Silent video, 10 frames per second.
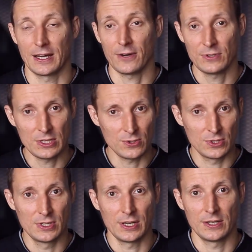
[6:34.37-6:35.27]
After you
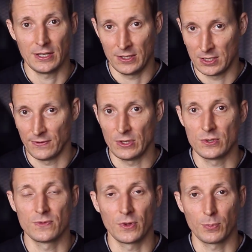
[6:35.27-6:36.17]
did
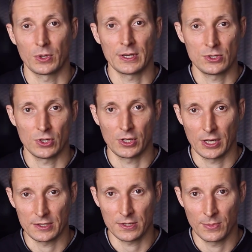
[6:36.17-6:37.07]
interviews with potential
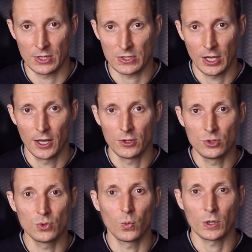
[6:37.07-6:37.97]
customers,
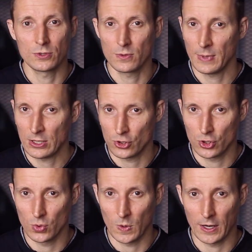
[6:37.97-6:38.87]
you want to make
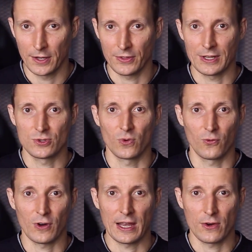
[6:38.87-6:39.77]
sure that your
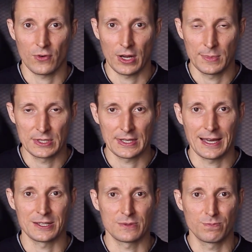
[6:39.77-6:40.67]
wireframe is
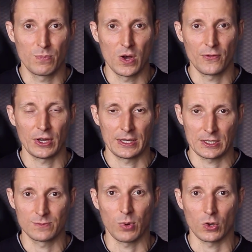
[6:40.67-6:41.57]
as perfect
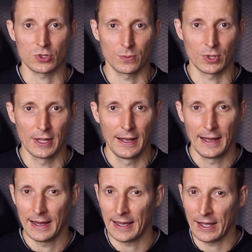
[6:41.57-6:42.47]
as possible
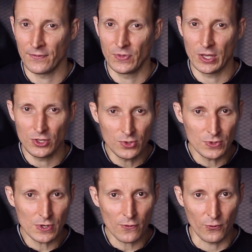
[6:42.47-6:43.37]
and the
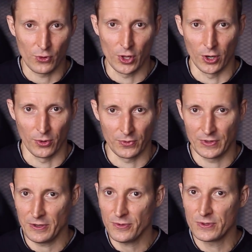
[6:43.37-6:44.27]
user flow,
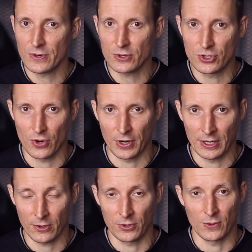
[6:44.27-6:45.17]
the user
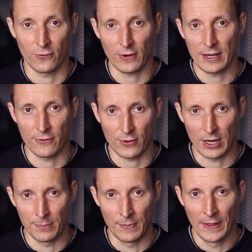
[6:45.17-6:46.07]
journey on your
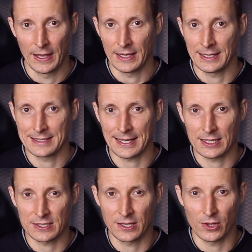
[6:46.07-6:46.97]
wireframe is
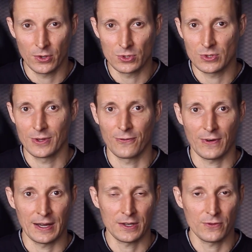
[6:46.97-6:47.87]
as close to the
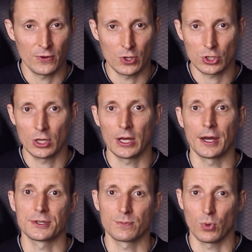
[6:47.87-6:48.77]
final version
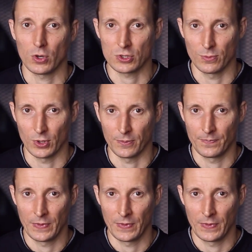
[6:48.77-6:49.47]
as possible.